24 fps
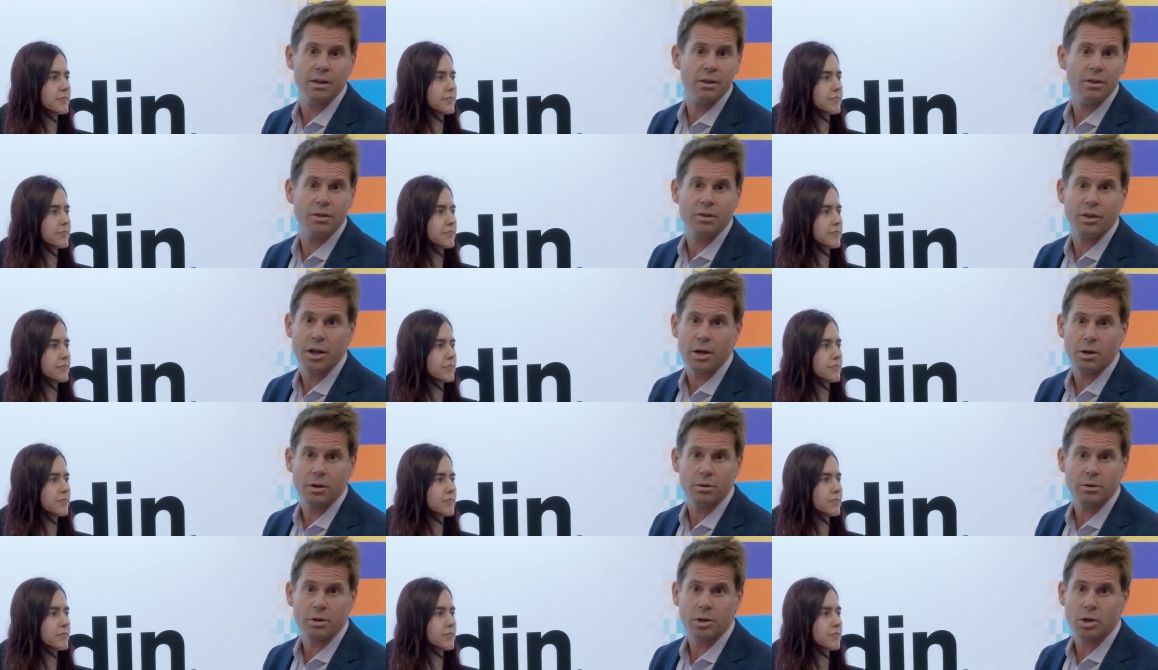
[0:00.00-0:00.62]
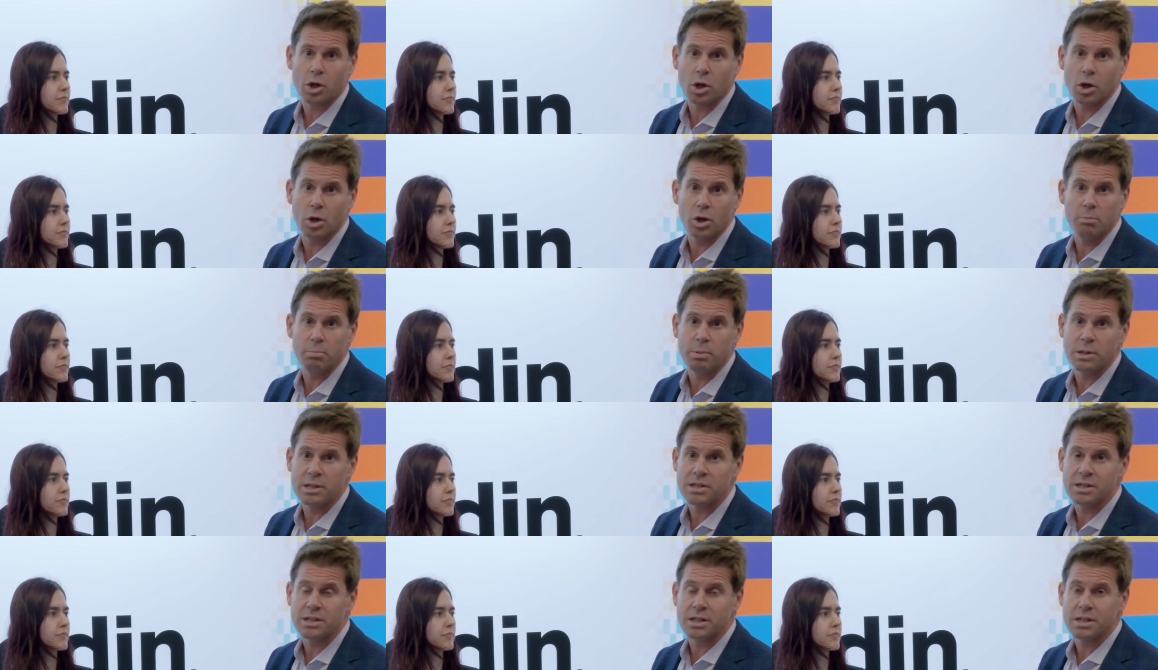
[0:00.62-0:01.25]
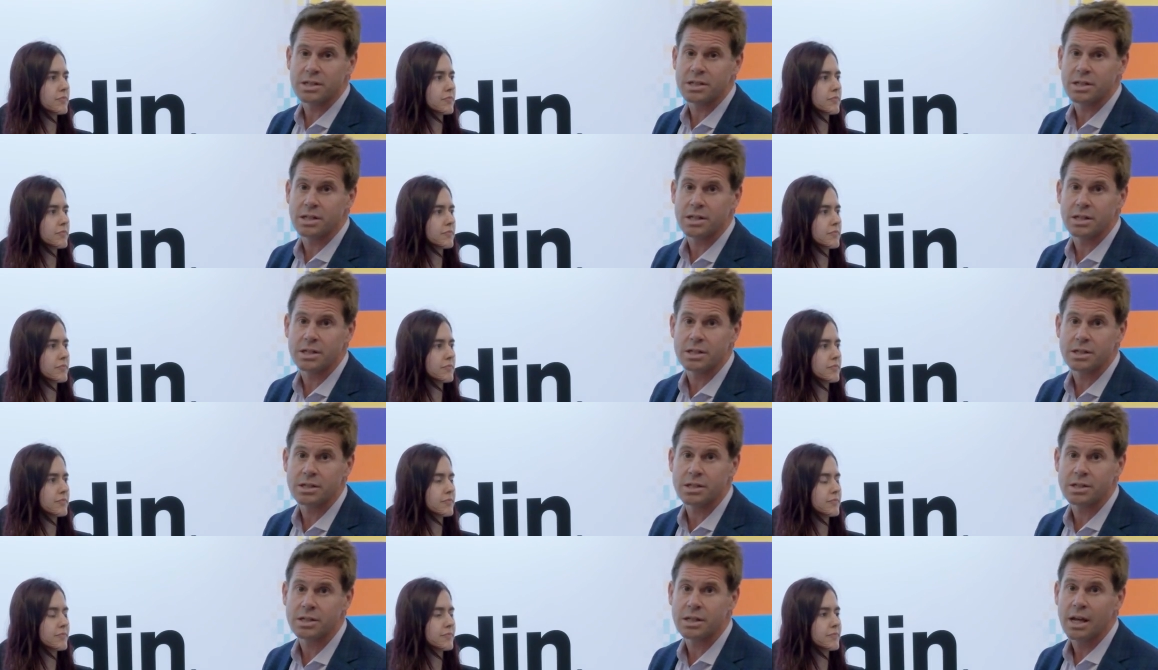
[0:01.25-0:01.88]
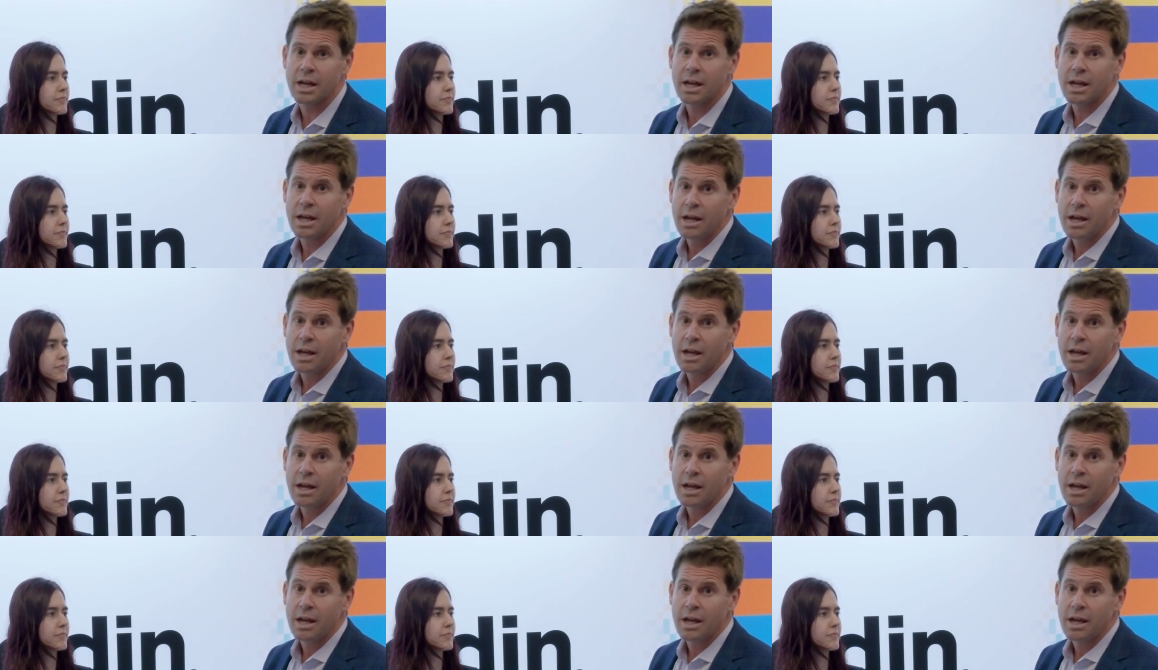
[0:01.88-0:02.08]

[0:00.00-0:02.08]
Speaker 1: their current businesses,